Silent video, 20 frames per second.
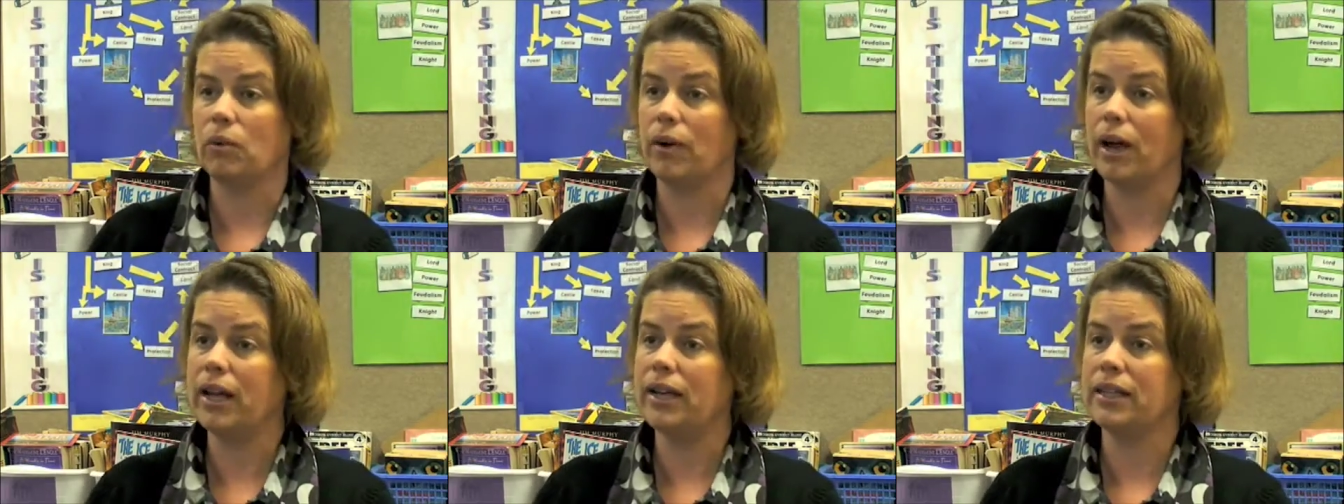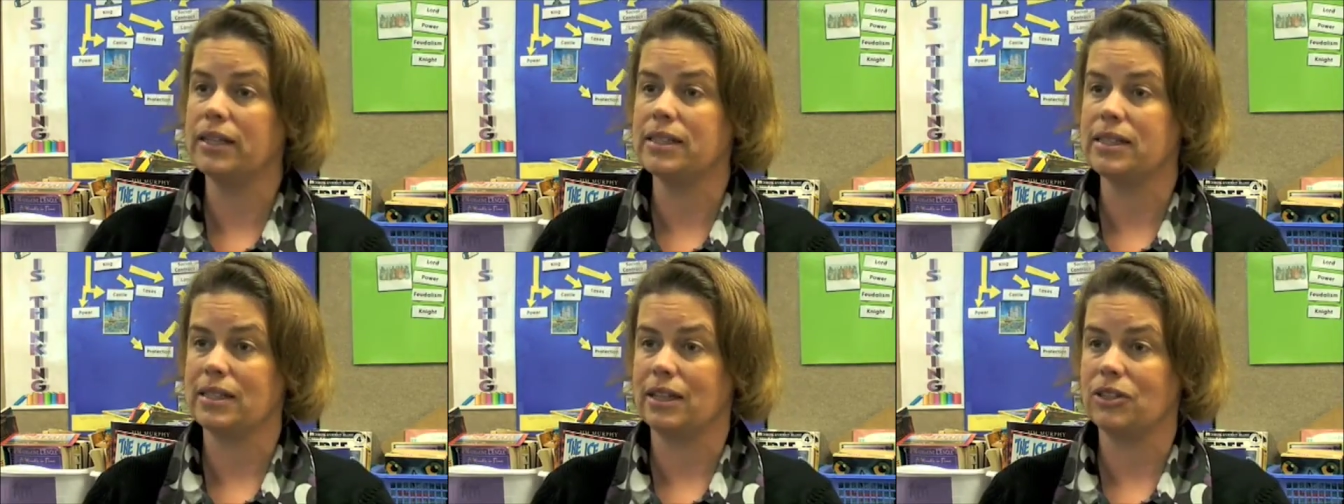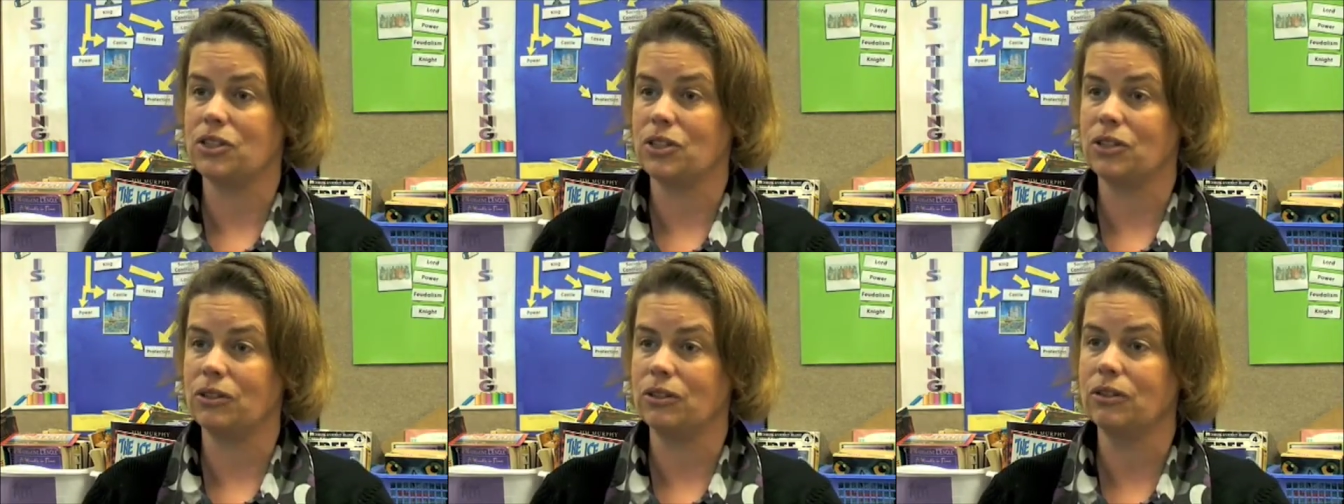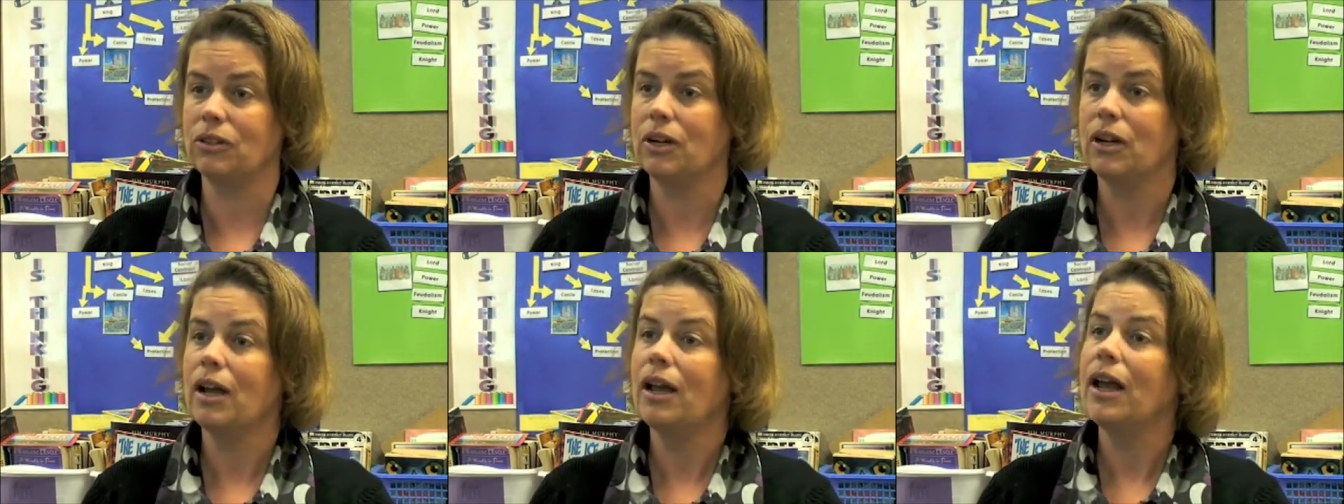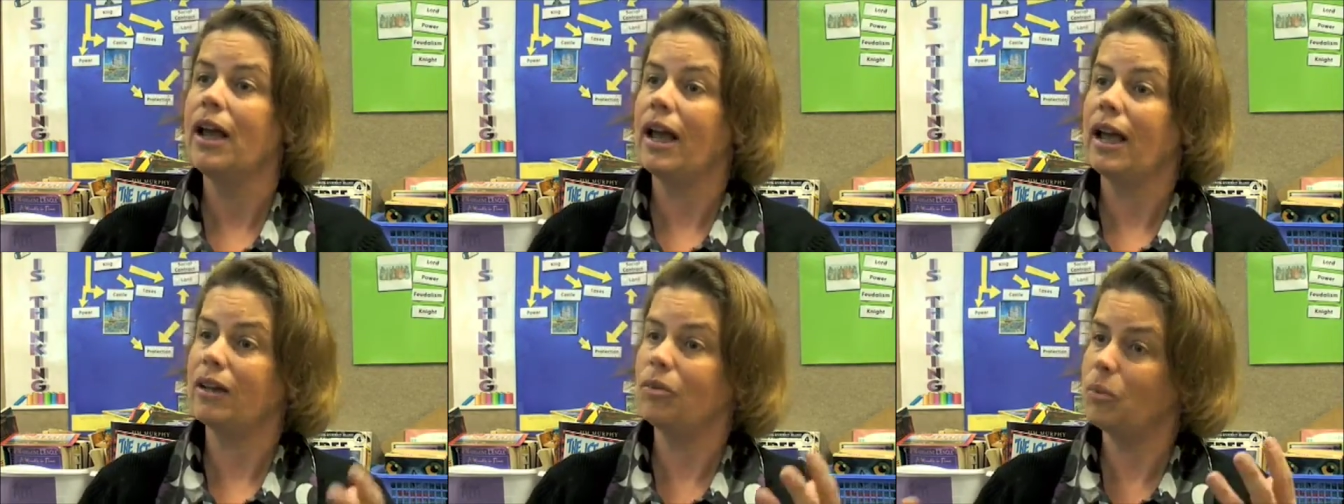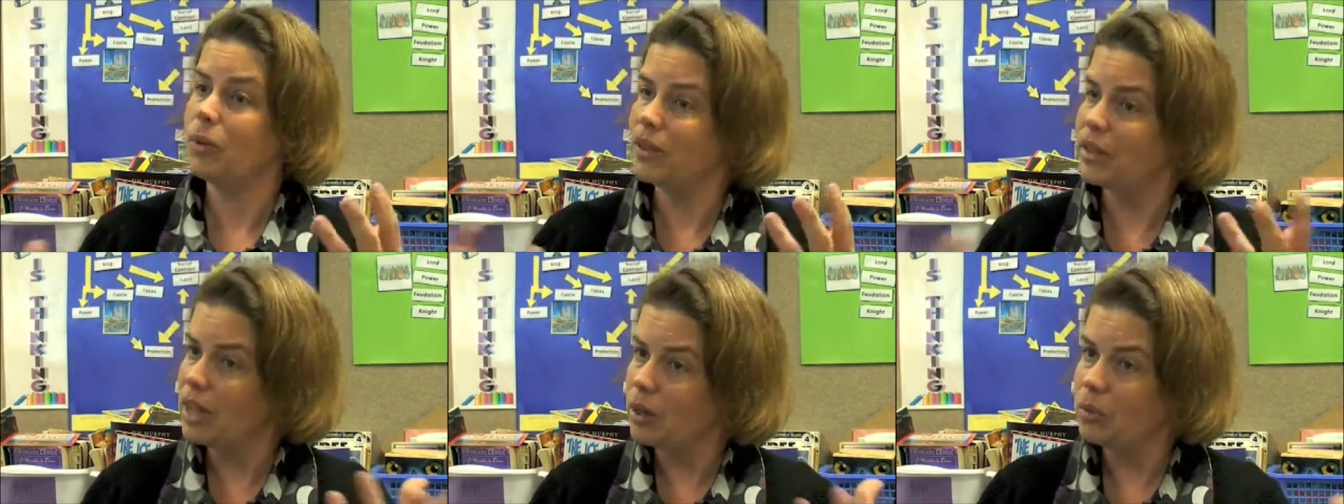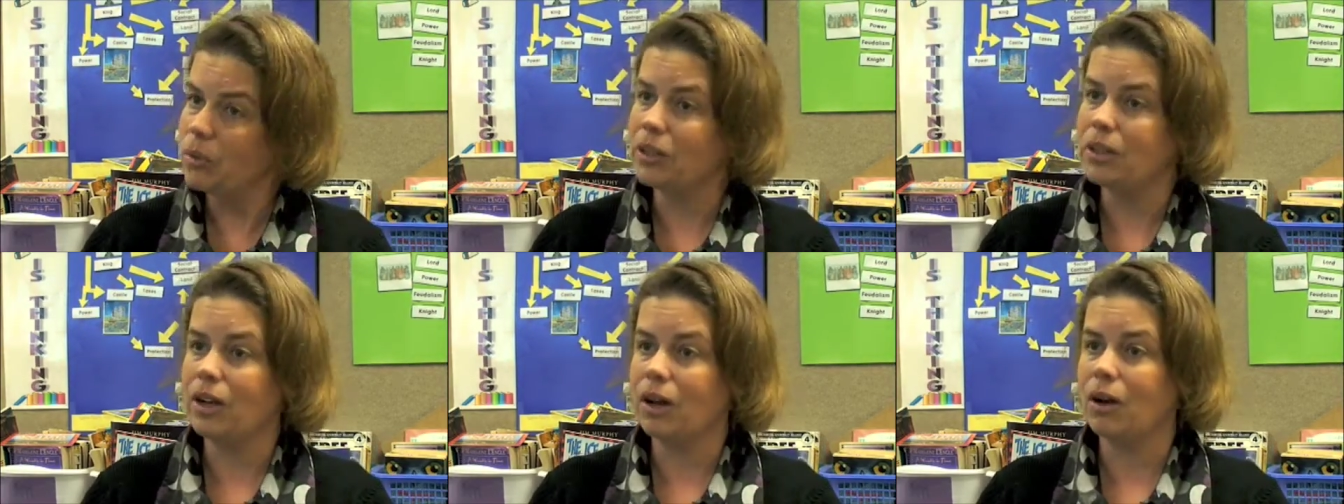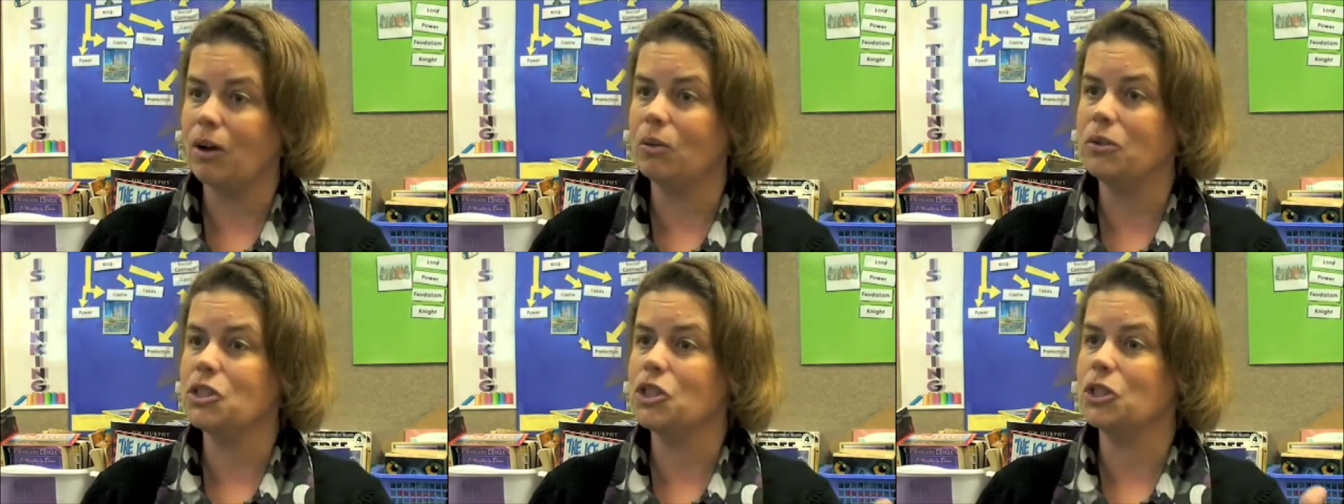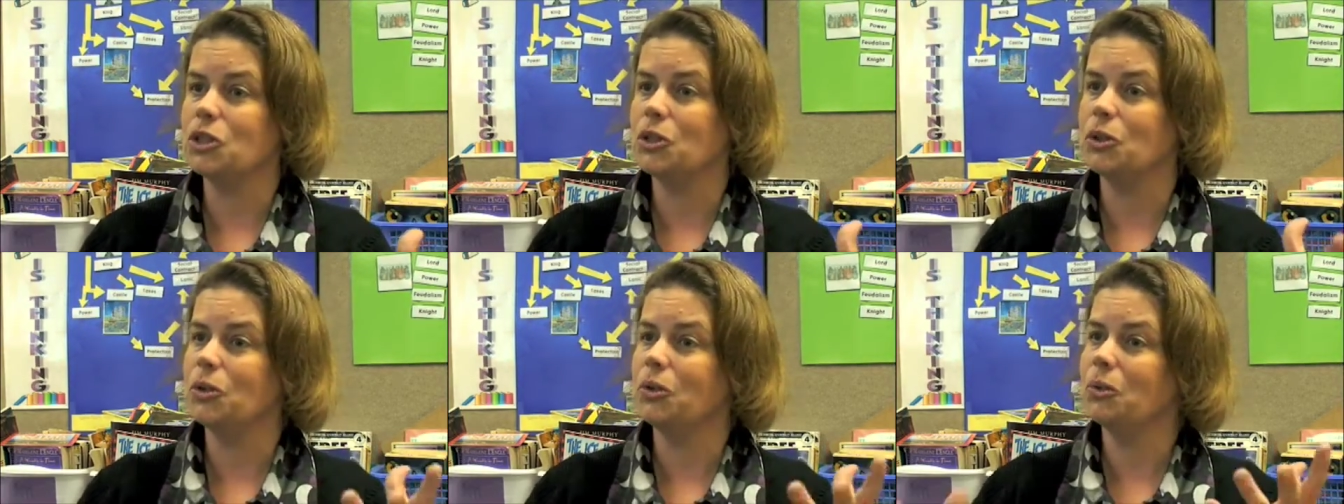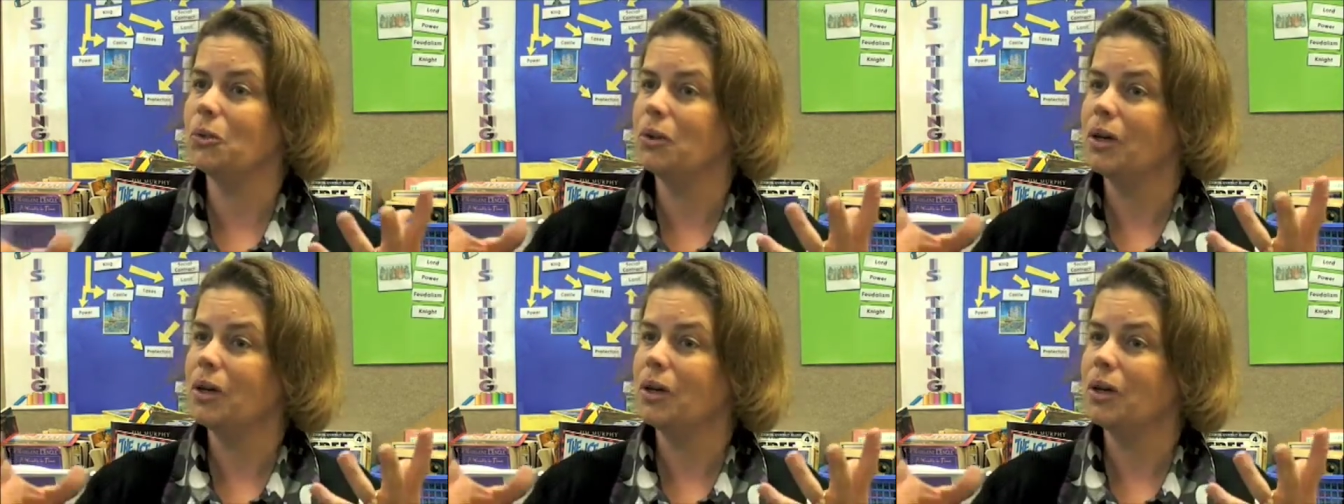writing center, and when they would go to